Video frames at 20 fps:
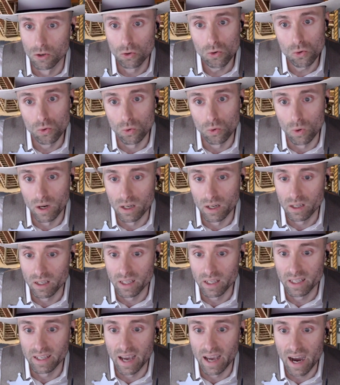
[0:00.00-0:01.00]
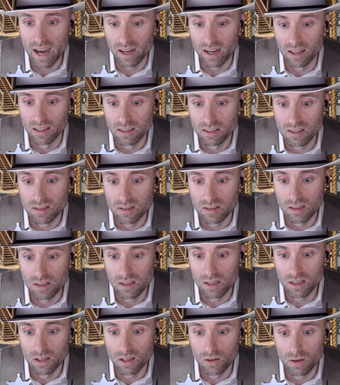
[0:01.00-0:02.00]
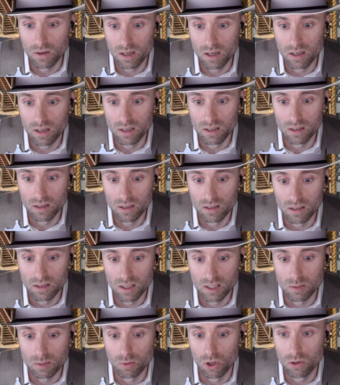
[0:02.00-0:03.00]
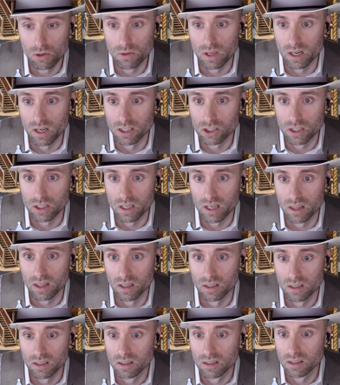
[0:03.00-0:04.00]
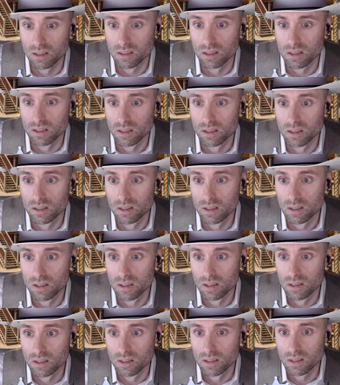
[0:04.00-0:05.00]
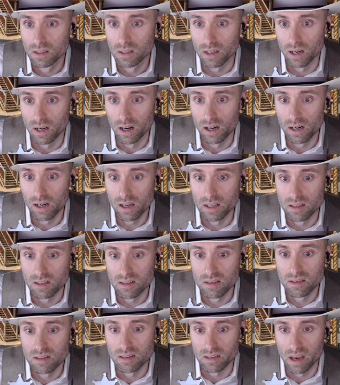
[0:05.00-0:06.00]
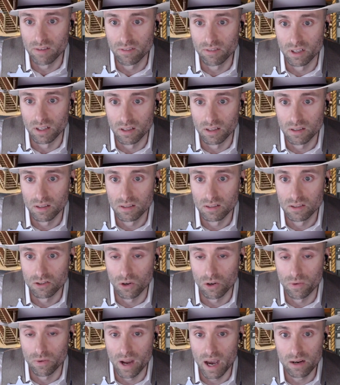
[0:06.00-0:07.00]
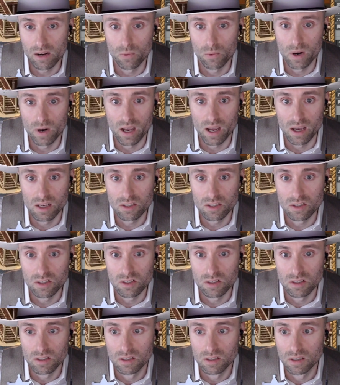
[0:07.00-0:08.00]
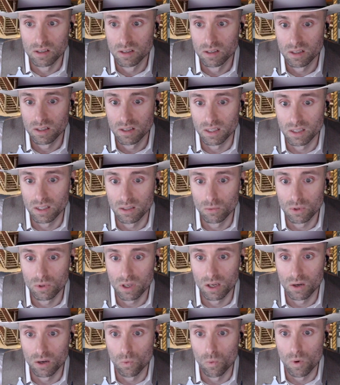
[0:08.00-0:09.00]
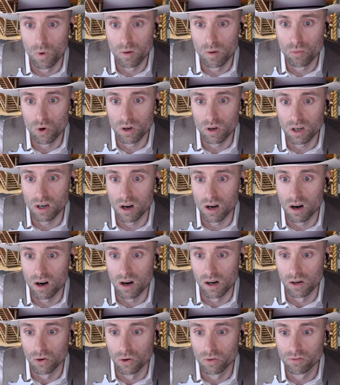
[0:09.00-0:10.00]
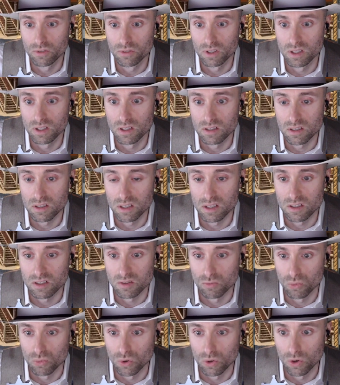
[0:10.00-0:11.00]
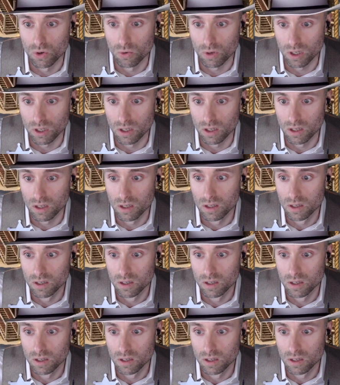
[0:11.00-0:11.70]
Ooh, he got it. Let's go ahead and explode that. I should have had the... All right, 7. So not a raise. He will get 1 more card. Hopefully this thing isn't broken.